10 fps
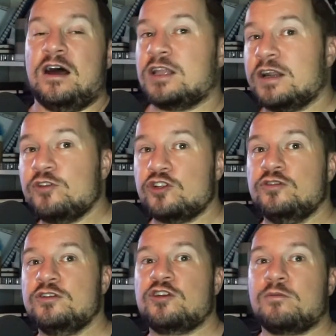a lot of your
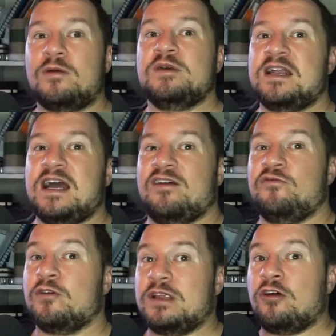students are probably going to have
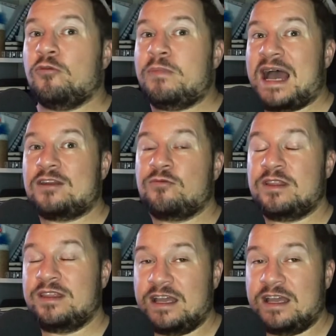very low bandwidth